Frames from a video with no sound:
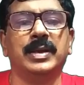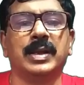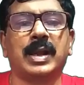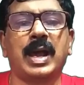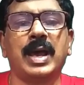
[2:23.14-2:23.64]

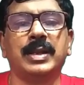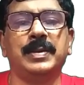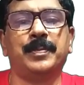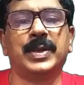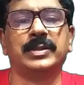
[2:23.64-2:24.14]
Car
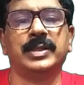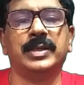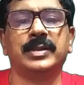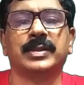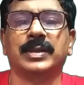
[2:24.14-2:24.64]

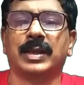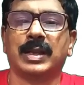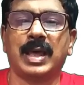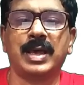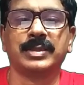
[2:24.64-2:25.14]
represents
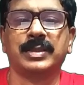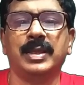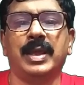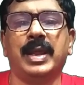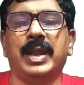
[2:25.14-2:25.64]
class
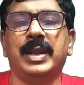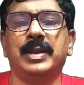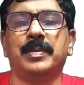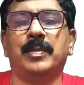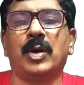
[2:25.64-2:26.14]

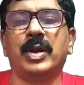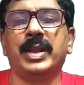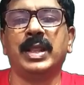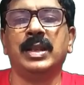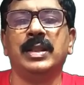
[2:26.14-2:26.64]
and
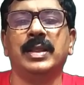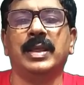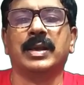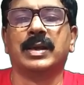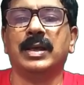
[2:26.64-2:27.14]
model,
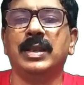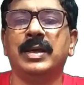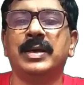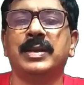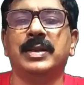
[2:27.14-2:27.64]

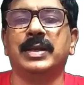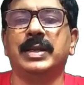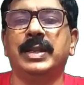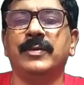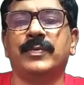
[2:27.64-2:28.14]
color
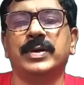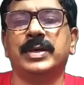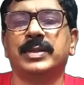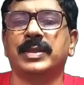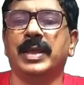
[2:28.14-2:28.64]

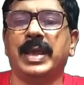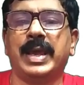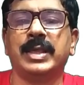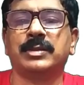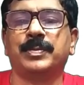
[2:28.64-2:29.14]
differs
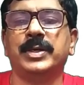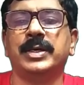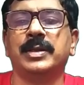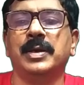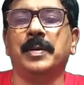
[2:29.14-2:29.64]
as
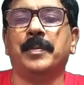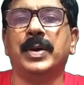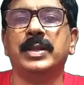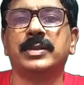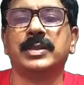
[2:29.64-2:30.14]
per
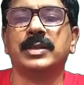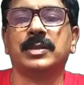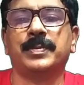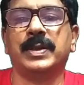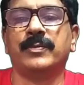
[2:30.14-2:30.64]

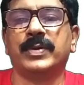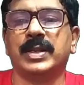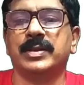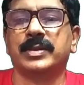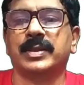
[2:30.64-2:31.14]
person's
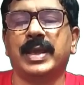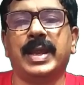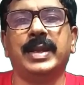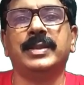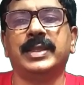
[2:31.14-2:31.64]
preference
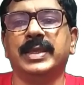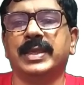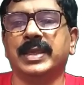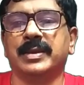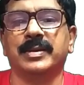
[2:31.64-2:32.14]
and
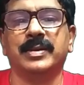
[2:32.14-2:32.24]
thinking.